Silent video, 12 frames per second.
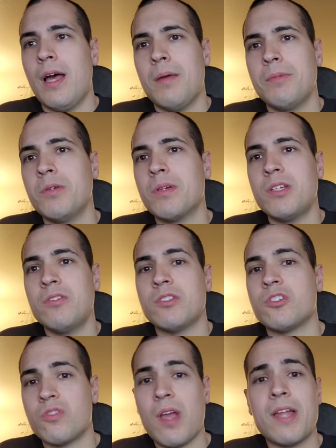You can use a
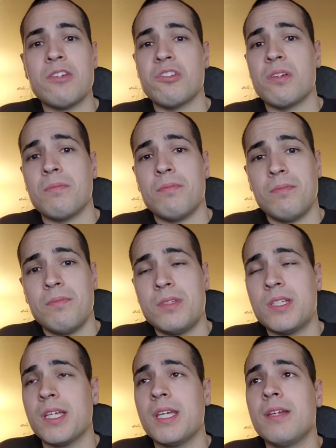Stratagem
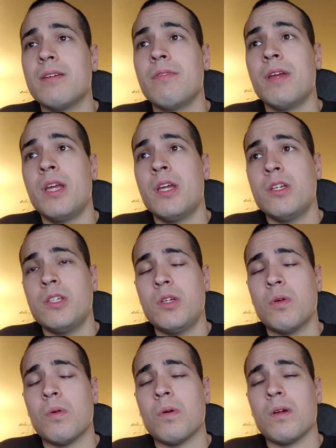to give
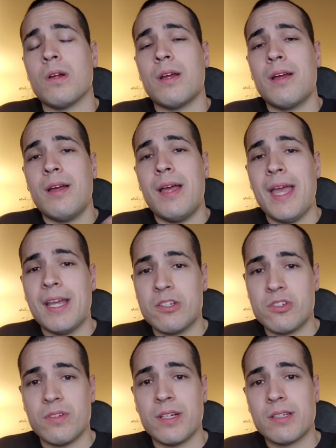your
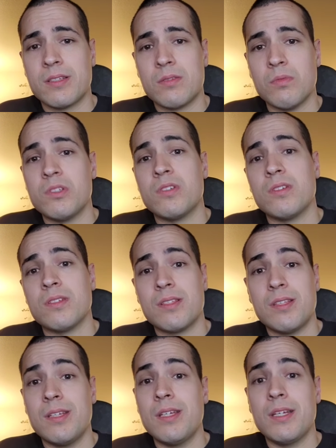Hecatrix, which is
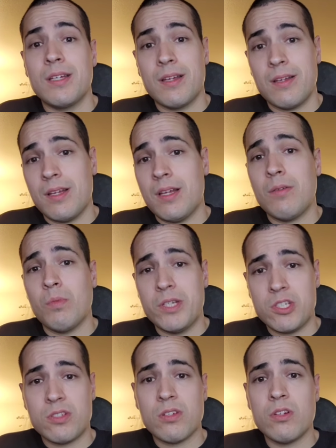the
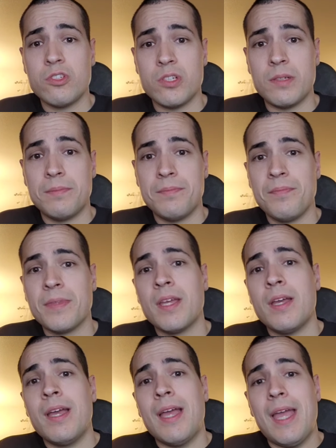Witch Sergeant,
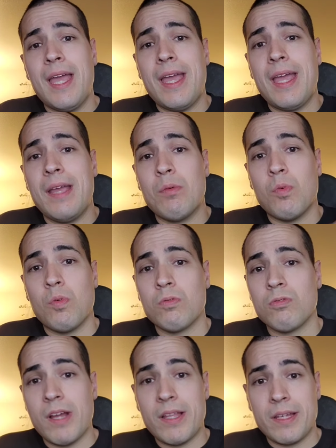a
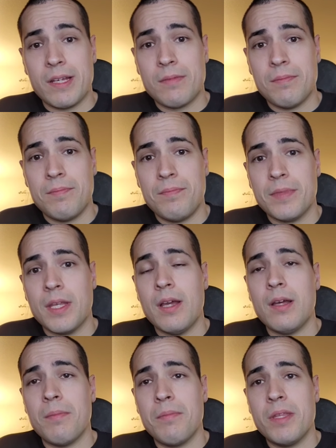relic.
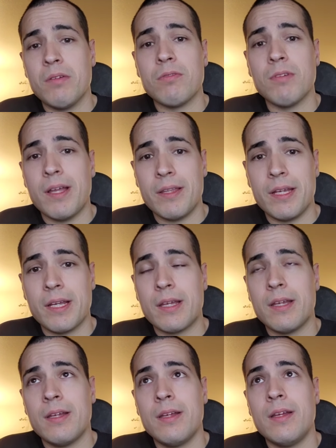The relic,
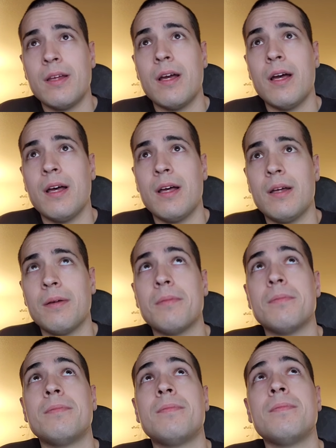
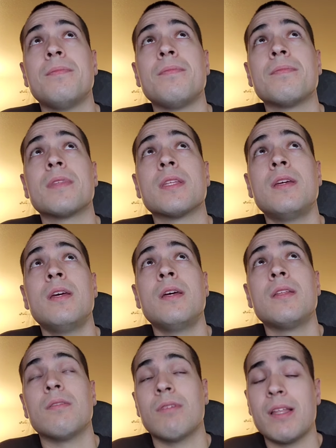
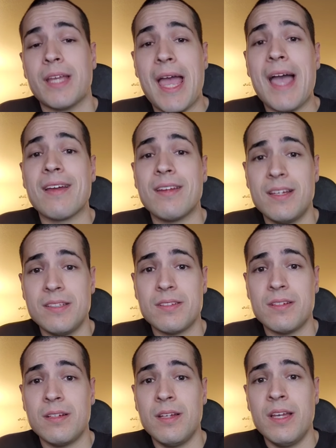
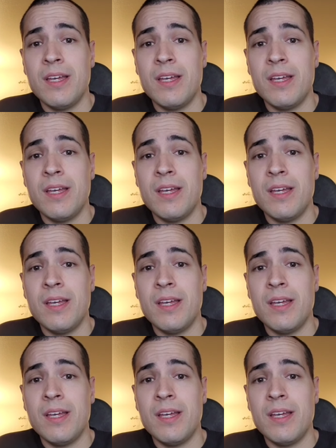Agonizer.